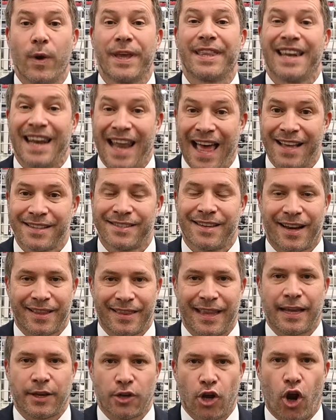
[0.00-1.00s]
with laser
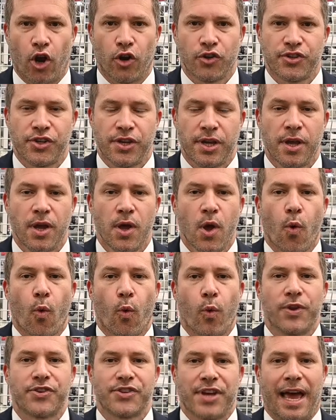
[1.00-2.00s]
technology,
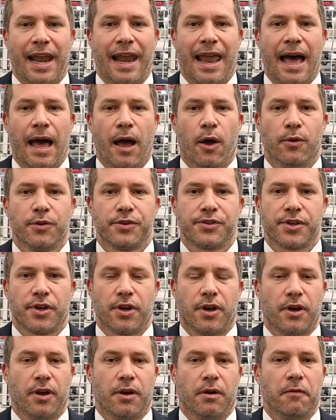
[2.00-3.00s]
which allows
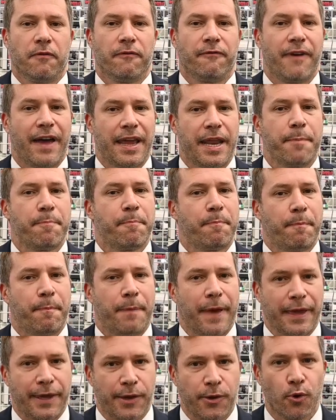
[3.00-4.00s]
uh, very
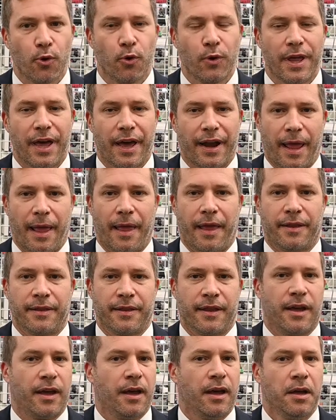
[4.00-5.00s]
peculiar
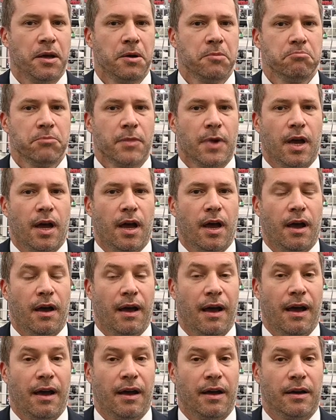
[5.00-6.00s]
and uh,
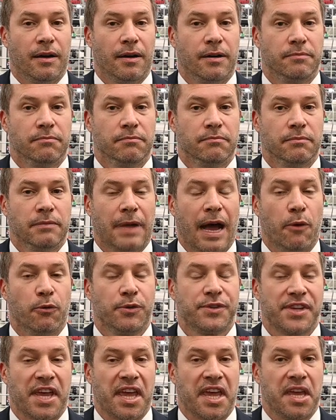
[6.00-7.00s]
uh, I
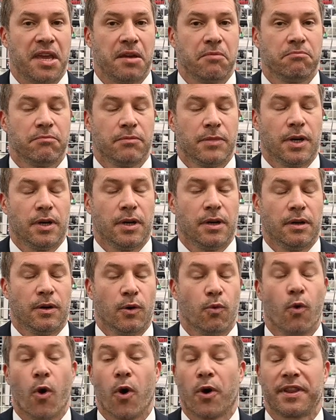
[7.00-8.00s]
would say
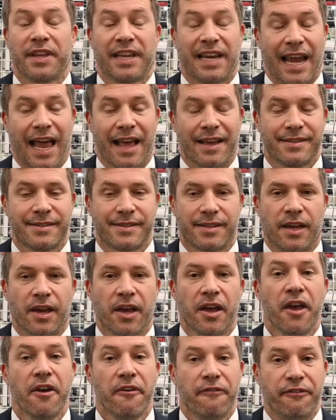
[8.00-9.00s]
world-class uh,
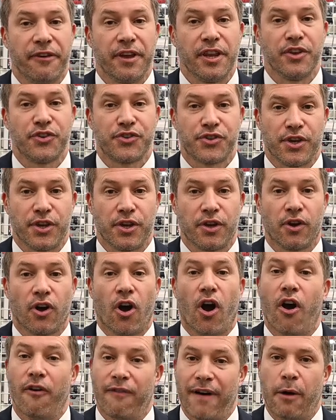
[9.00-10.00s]
finishing
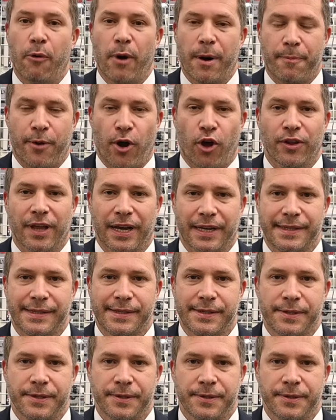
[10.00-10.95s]
of our products.